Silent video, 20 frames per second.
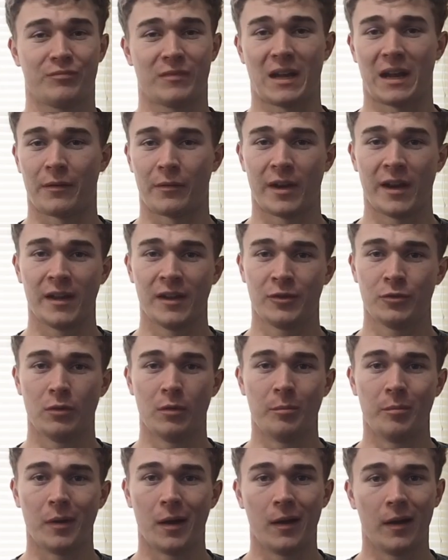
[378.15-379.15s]
I ran into a
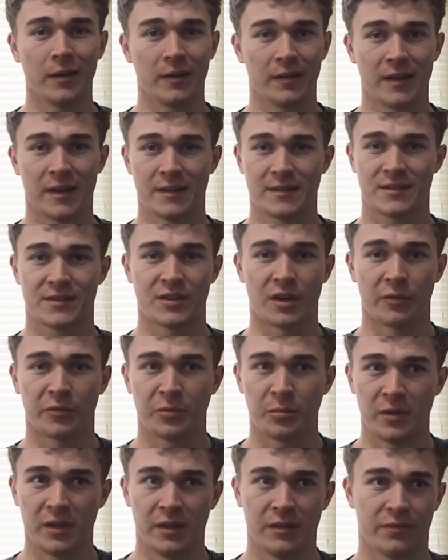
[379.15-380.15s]
bug that stumped
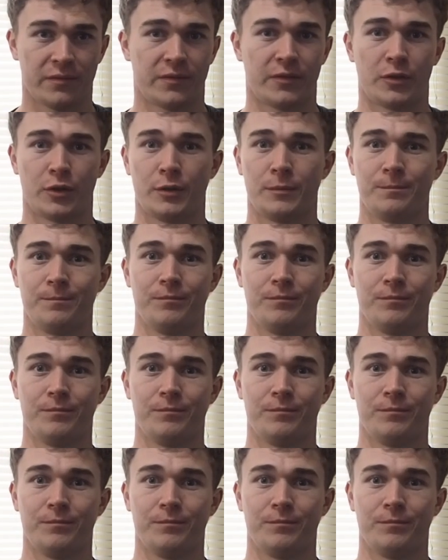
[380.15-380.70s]
me for